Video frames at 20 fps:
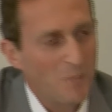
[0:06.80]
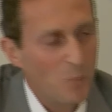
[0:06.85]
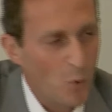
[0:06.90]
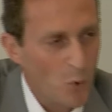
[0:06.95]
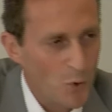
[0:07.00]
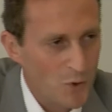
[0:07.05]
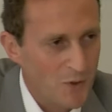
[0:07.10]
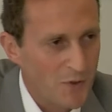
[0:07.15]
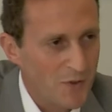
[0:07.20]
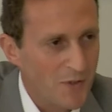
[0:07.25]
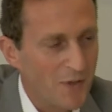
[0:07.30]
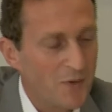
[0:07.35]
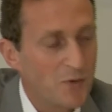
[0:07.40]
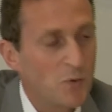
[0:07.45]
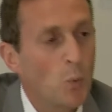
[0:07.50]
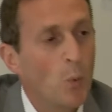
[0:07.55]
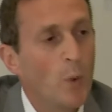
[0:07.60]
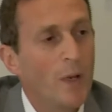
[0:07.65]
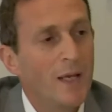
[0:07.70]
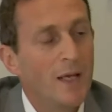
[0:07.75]
and
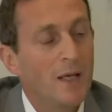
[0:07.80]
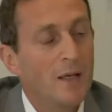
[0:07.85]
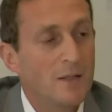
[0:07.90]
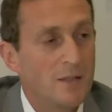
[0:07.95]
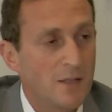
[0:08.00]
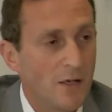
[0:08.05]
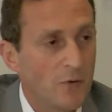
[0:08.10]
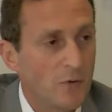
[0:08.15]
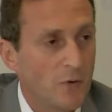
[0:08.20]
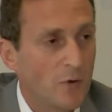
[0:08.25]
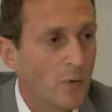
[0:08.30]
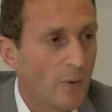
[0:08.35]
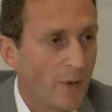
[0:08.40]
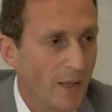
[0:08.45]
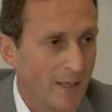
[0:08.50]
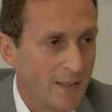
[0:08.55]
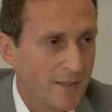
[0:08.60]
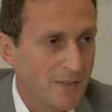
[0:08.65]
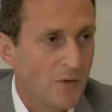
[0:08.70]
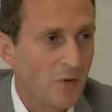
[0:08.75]
Waterstones, we don't
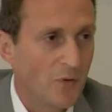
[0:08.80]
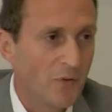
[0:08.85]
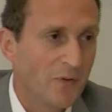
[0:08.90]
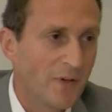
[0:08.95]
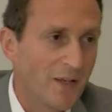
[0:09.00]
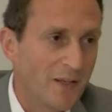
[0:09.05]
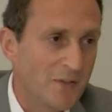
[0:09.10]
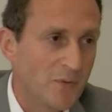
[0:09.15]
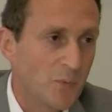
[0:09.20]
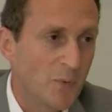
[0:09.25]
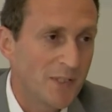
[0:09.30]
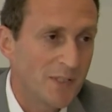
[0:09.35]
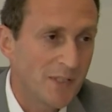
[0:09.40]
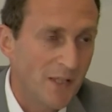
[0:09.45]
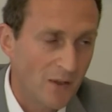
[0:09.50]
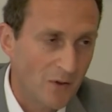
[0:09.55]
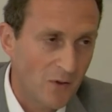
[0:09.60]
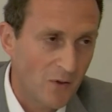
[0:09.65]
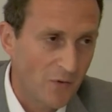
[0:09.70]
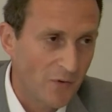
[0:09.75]
create content, we
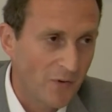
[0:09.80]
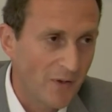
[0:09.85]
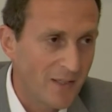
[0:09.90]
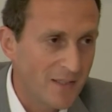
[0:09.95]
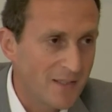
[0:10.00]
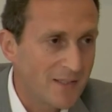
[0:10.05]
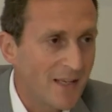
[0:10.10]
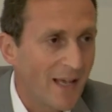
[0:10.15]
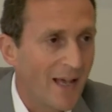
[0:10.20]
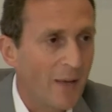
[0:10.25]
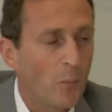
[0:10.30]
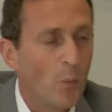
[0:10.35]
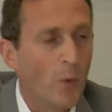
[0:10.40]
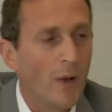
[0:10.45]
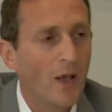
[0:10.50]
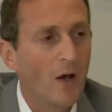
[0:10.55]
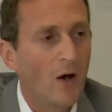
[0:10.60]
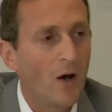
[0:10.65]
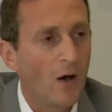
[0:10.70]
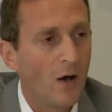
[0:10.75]
sell content, and
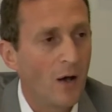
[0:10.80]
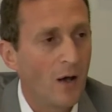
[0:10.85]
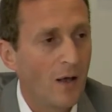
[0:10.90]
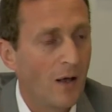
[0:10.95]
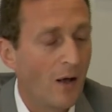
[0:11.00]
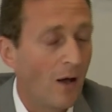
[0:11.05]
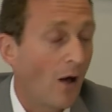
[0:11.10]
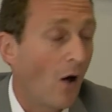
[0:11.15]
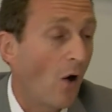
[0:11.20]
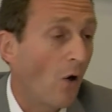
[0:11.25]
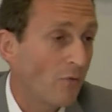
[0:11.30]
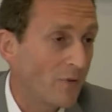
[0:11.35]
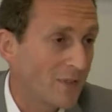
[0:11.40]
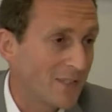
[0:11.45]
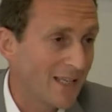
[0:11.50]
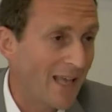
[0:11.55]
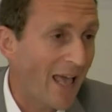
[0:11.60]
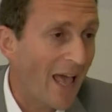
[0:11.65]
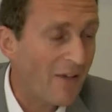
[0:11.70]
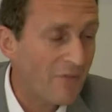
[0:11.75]
we are
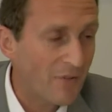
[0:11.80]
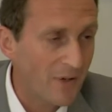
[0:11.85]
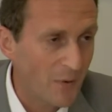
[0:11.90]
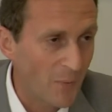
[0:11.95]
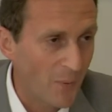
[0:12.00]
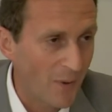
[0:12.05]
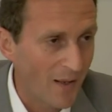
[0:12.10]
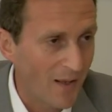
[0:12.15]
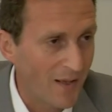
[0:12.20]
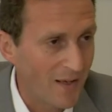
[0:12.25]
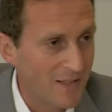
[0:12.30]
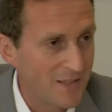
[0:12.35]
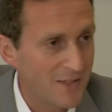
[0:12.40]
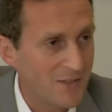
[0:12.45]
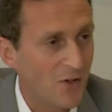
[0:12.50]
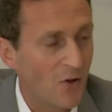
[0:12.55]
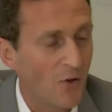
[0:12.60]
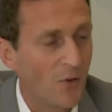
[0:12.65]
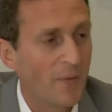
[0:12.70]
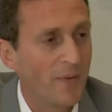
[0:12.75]
obviously heavily
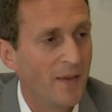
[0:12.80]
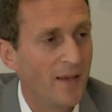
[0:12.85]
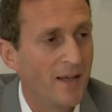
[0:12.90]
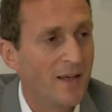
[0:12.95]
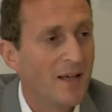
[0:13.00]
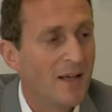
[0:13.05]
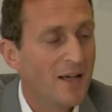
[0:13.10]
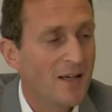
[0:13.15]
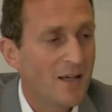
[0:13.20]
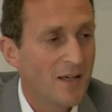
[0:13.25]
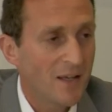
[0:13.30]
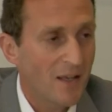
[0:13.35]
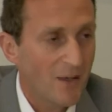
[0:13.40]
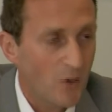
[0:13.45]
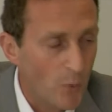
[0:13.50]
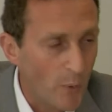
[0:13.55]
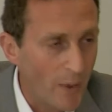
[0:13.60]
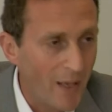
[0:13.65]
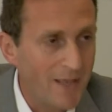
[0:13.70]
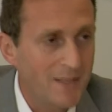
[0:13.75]
reliant on the
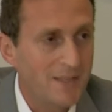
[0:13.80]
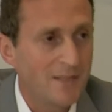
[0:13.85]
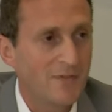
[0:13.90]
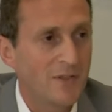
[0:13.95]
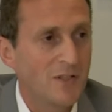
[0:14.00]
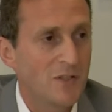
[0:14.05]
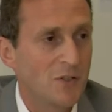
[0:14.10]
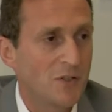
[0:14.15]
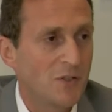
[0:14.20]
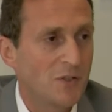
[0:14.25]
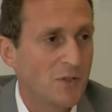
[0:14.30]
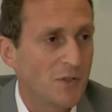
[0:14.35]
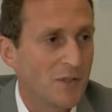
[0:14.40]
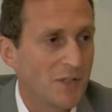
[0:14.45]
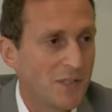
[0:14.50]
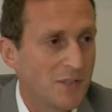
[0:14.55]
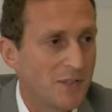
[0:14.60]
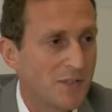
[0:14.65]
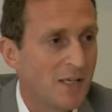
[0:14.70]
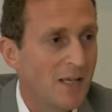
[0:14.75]
creative
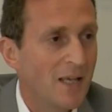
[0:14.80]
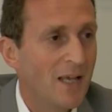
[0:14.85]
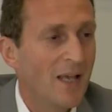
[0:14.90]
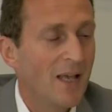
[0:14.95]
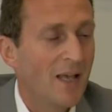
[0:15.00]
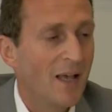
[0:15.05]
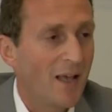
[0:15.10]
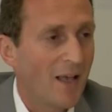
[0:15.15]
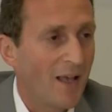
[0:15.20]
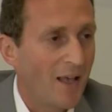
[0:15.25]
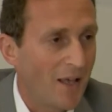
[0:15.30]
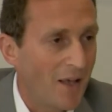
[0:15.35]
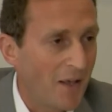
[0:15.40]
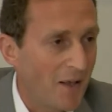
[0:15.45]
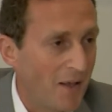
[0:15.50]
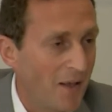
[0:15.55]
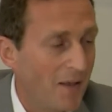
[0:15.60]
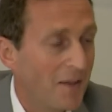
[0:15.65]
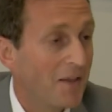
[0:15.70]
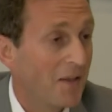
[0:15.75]
industries
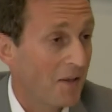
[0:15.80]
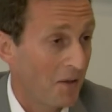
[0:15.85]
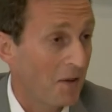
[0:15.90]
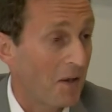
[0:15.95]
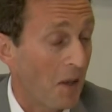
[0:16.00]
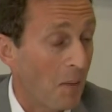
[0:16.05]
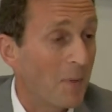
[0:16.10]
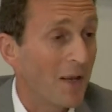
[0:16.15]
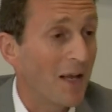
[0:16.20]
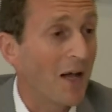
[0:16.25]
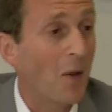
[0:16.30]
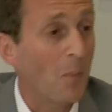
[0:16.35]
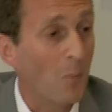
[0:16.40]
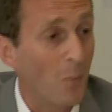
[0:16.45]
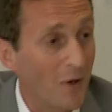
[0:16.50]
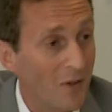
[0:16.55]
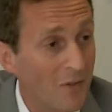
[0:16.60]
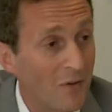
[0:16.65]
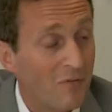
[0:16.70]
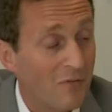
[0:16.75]
uh, coming up
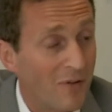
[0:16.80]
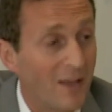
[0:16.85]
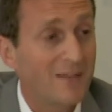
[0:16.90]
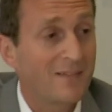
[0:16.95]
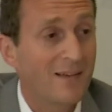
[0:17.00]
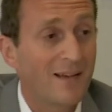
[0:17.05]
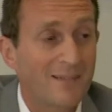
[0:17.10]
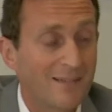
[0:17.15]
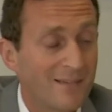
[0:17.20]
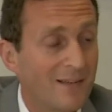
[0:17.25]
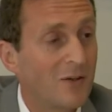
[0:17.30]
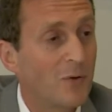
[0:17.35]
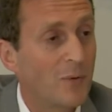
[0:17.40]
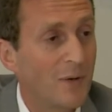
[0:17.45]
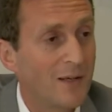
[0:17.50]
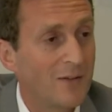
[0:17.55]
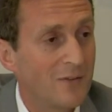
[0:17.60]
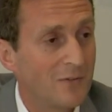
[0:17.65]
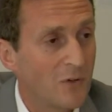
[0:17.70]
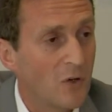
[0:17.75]
with fantastic
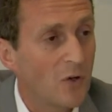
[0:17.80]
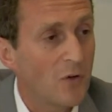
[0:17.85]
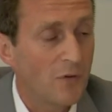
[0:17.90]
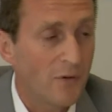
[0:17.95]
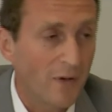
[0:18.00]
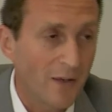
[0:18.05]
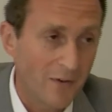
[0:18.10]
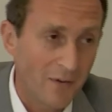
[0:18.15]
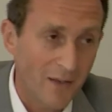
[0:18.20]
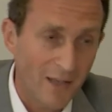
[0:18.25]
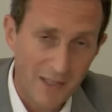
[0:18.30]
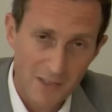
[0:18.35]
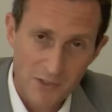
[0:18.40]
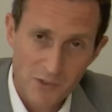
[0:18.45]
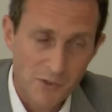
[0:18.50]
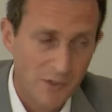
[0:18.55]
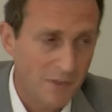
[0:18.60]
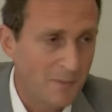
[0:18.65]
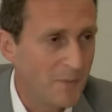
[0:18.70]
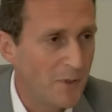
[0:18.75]
creative content,
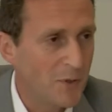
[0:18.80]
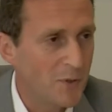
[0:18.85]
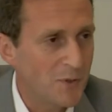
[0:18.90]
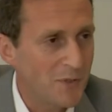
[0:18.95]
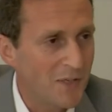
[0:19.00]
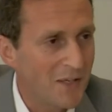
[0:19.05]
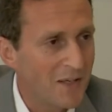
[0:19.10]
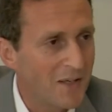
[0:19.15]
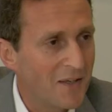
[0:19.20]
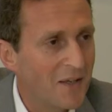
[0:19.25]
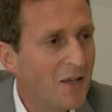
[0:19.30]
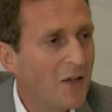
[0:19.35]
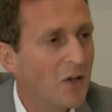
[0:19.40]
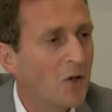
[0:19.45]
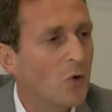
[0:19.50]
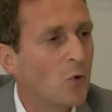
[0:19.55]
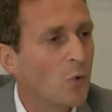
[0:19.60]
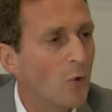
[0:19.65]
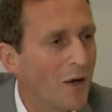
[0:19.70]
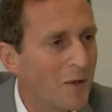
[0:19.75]
hits in music,
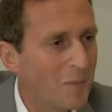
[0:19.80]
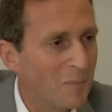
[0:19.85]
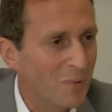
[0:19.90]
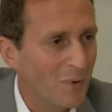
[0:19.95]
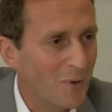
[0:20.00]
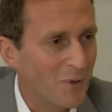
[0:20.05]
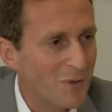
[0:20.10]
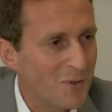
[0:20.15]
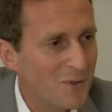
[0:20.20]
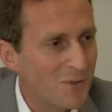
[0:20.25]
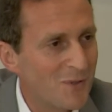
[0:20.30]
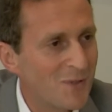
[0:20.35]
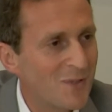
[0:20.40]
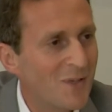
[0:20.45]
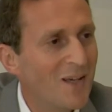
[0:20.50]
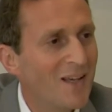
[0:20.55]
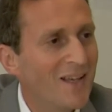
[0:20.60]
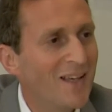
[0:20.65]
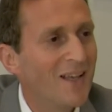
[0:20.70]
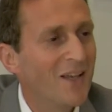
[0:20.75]
great
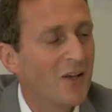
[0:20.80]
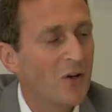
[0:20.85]
books,